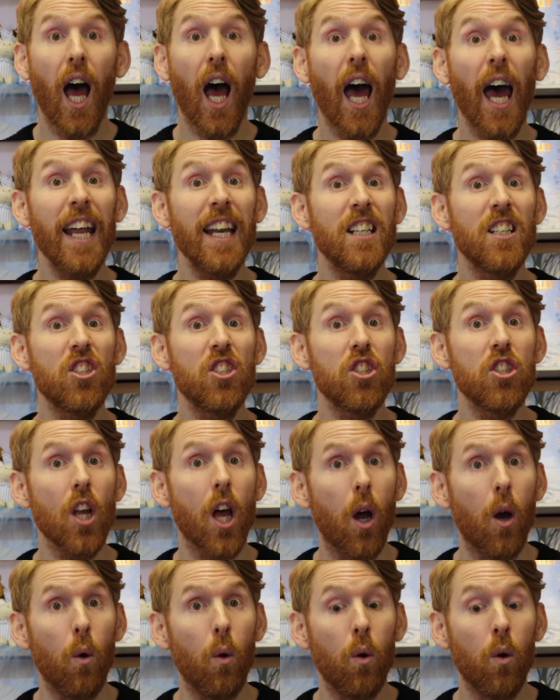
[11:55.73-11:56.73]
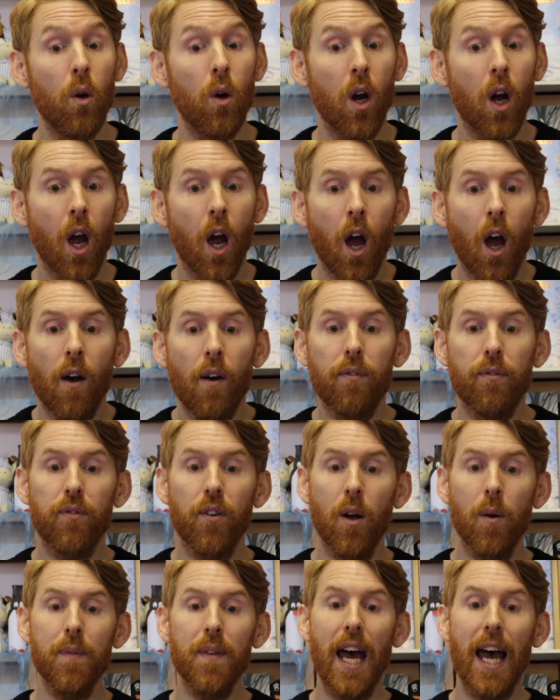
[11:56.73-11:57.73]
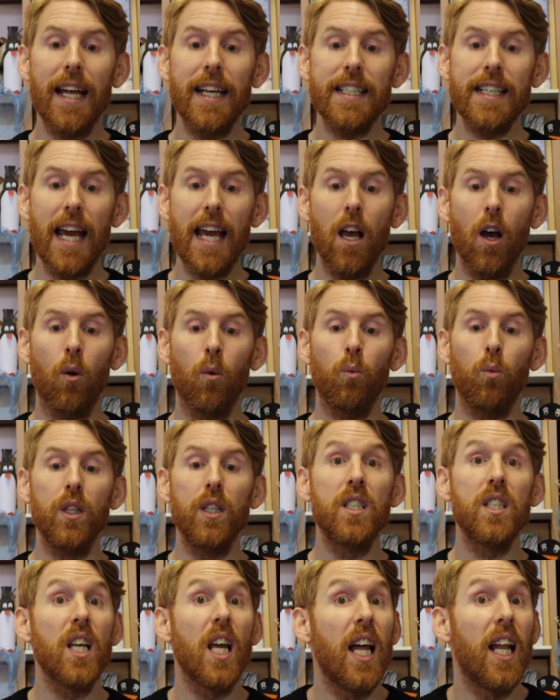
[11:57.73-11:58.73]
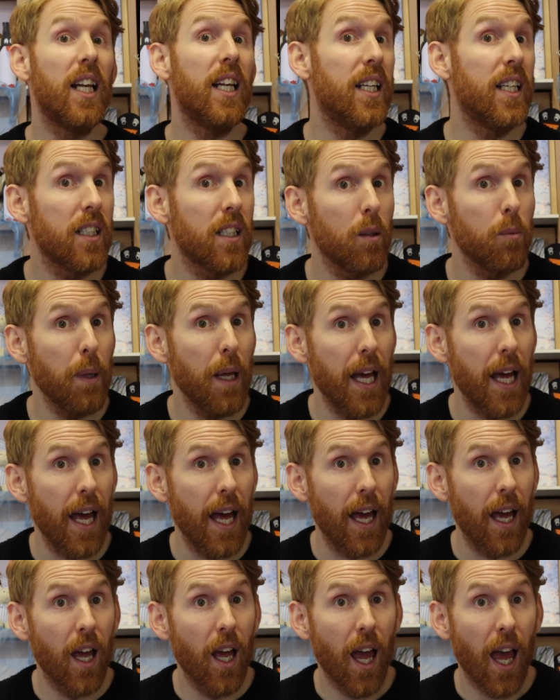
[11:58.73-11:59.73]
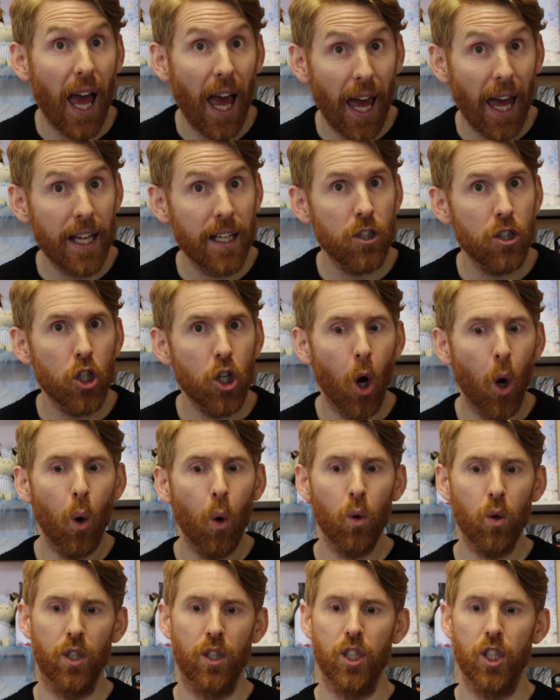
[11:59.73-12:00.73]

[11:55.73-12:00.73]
And so, from that day onwards, Little Bear and Golden